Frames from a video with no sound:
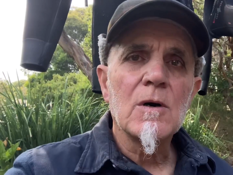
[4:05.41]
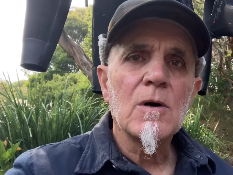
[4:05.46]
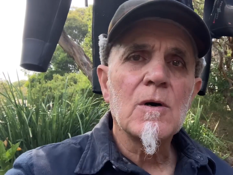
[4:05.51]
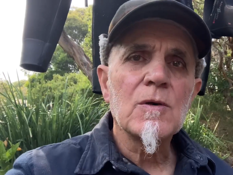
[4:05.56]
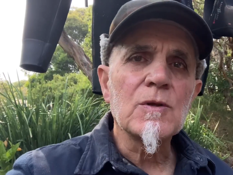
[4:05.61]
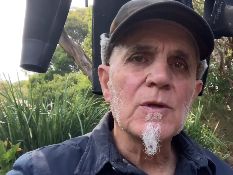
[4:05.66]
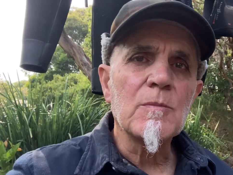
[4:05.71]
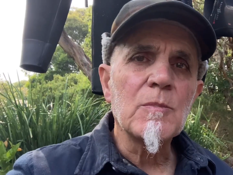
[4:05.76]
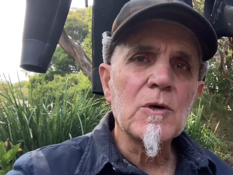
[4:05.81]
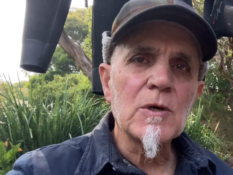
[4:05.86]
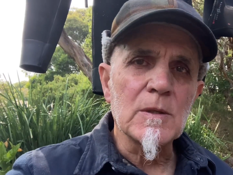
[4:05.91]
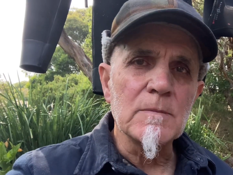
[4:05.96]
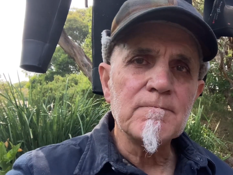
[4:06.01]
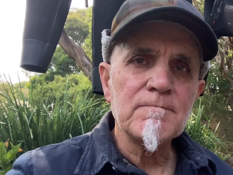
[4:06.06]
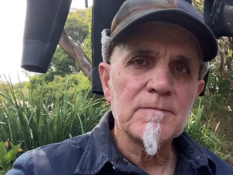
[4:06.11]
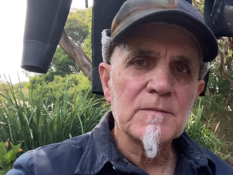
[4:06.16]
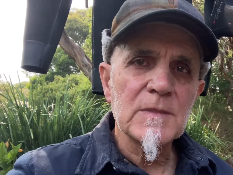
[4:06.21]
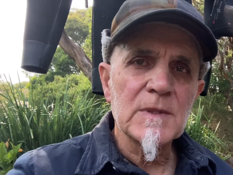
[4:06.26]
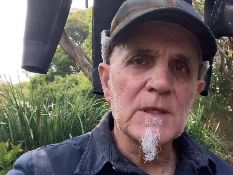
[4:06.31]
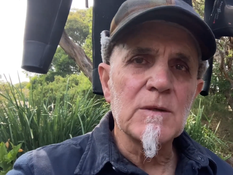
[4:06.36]
On the
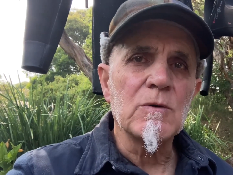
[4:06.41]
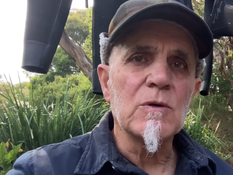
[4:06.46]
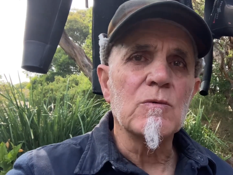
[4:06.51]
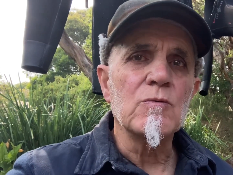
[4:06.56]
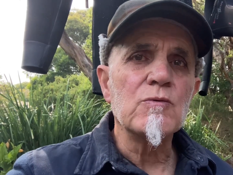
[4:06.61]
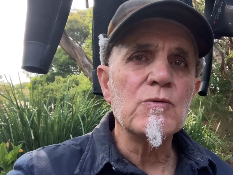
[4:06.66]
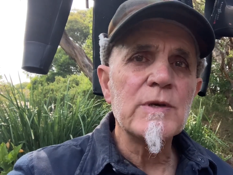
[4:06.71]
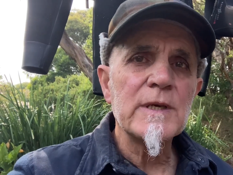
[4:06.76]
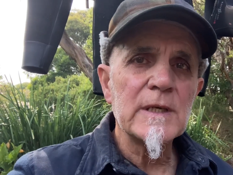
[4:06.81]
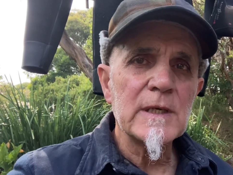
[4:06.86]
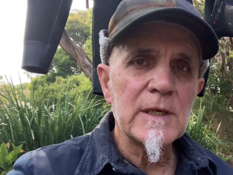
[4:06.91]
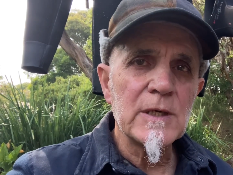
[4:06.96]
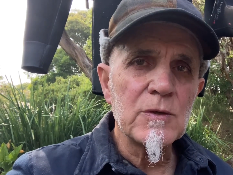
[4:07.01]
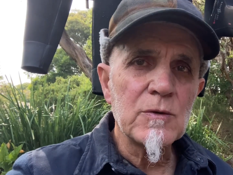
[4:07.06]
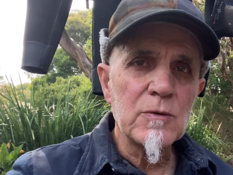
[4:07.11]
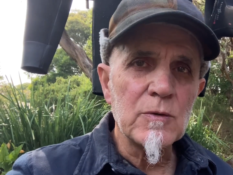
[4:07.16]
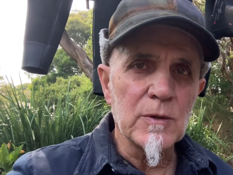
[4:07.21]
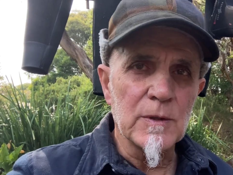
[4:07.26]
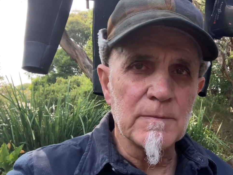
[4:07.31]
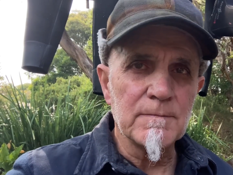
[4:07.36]
bottom, they were really
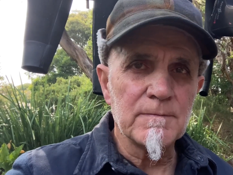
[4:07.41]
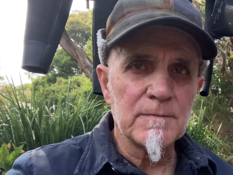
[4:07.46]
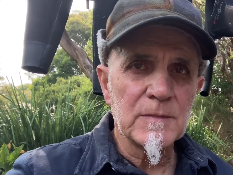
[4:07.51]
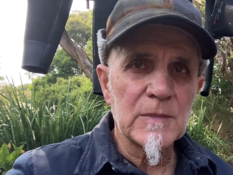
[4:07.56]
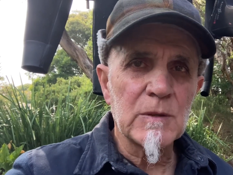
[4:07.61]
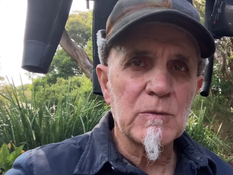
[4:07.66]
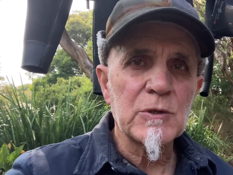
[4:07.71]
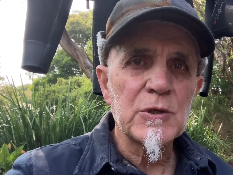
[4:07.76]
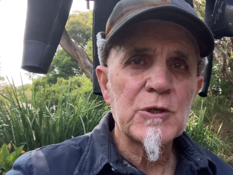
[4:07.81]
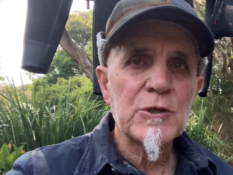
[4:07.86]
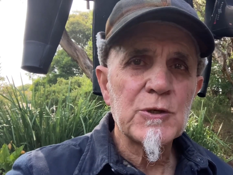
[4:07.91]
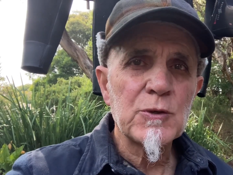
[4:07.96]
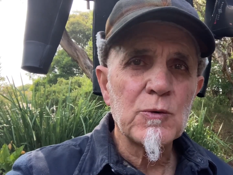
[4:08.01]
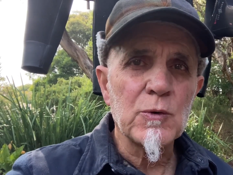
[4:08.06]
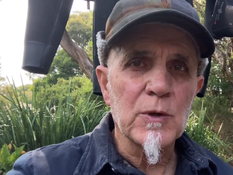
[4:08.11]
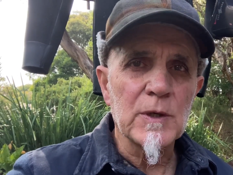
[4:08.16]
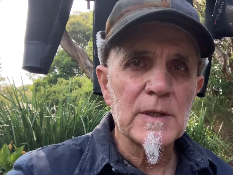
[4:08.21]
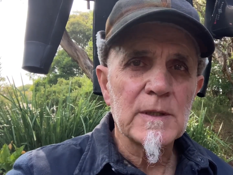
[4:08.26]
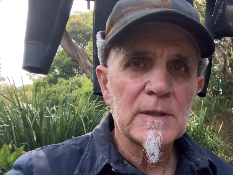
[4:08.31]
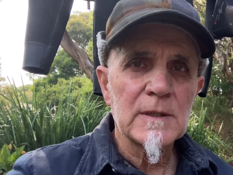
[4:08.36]
good. They were
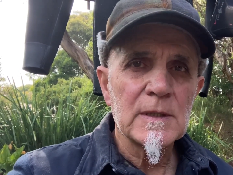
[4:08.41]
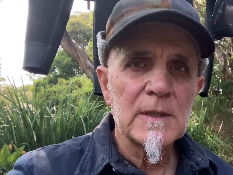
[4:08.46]
short.